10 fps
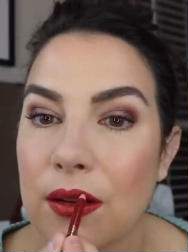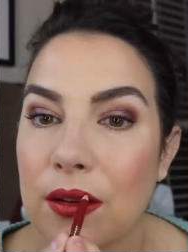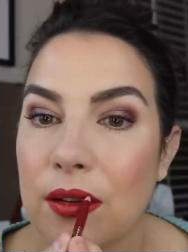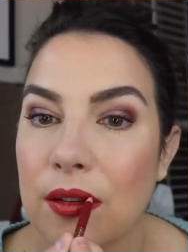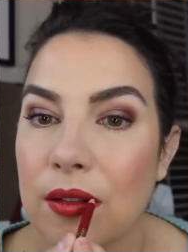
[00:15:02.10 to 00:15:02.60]

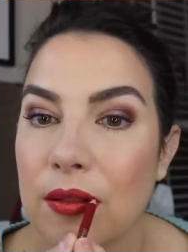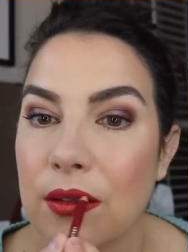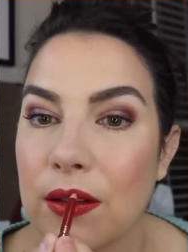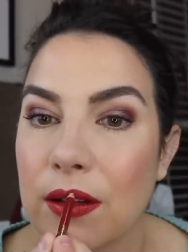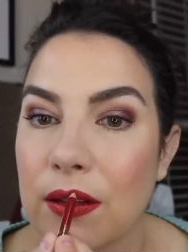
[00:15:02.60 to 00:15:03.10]
I'm sure it
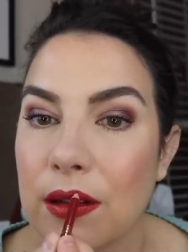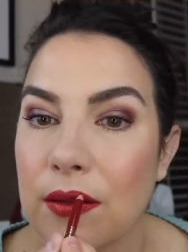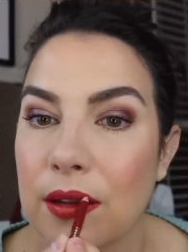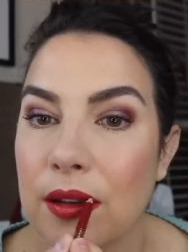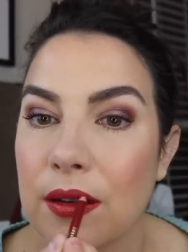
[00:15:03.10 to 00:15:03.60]
would look
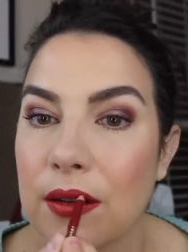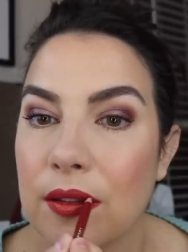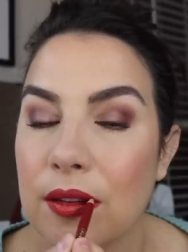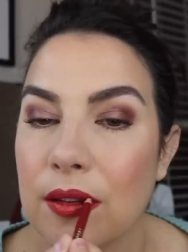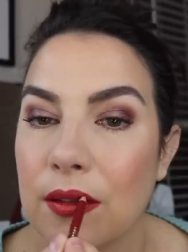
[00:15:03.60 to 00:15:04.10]
lovely on
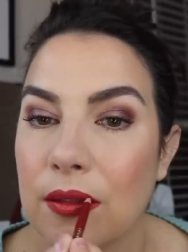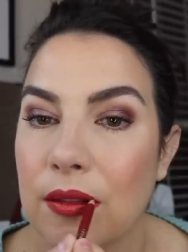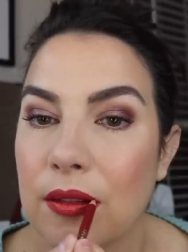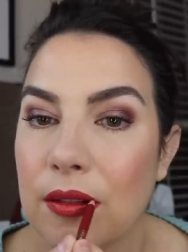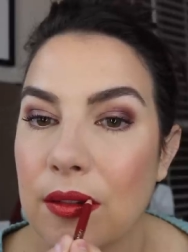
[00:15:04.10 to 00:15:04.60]
its
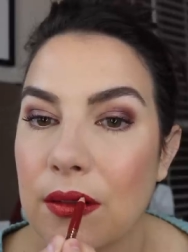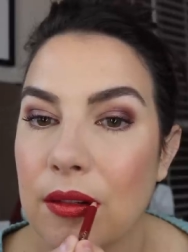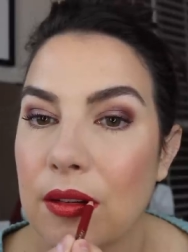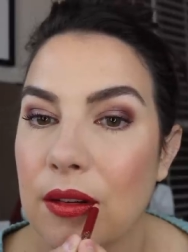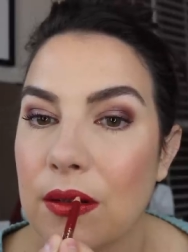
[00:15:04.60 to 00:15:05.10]
own.
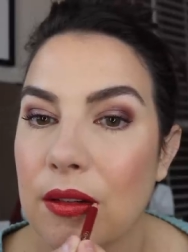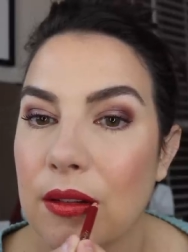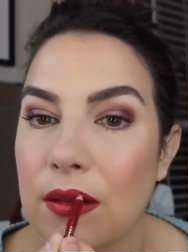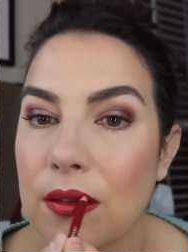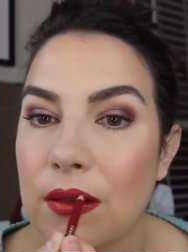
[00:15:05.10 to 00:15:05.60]

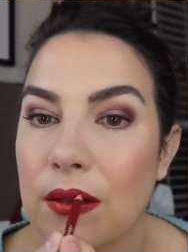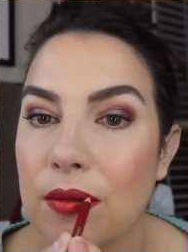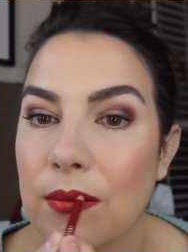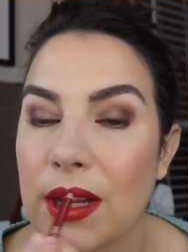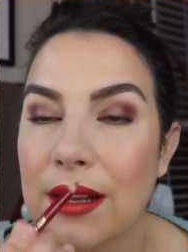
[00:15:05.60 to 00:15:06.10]

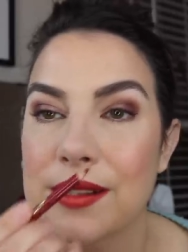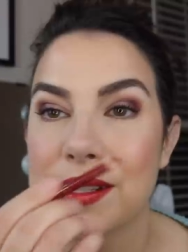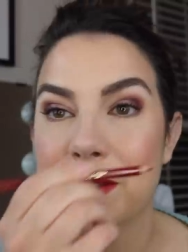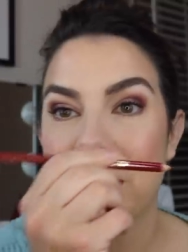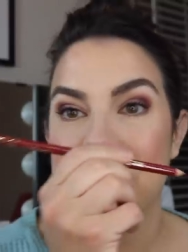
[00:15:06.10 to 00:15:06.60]
And man, is
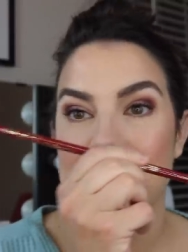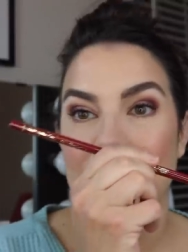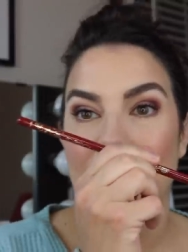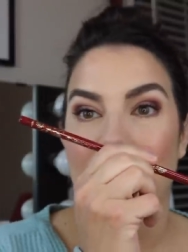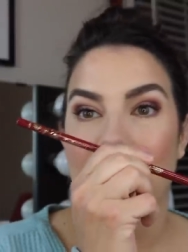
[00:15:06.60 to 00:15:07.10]
this
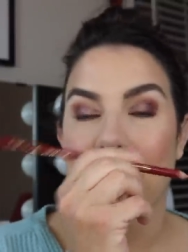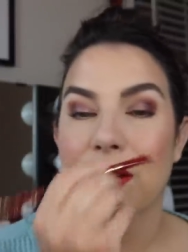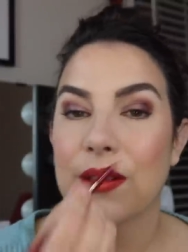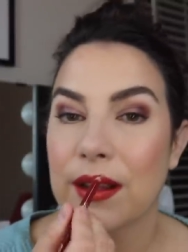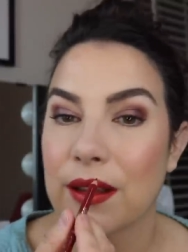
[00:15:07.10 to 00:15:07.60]
pencil long.
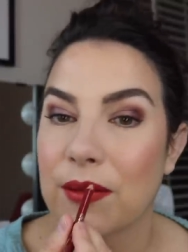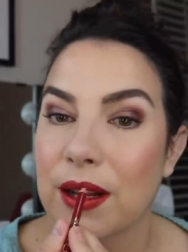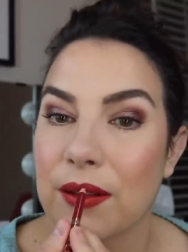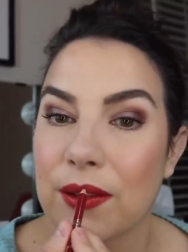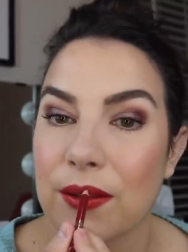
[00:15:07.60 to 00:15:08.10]
Like, I'm
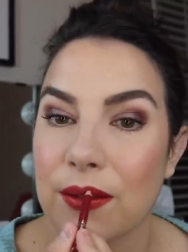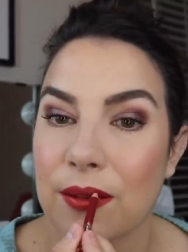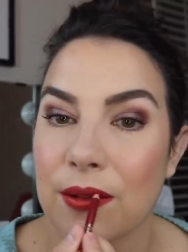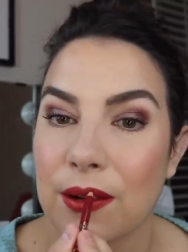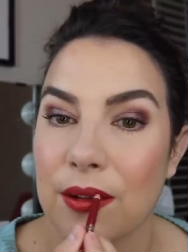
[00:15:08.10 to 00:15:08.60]
gonna have this for
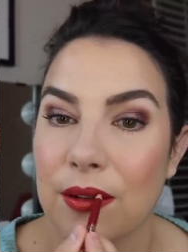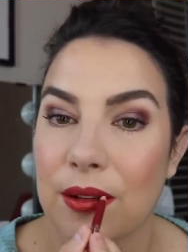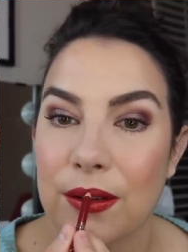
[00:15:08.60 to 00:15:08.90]
a while.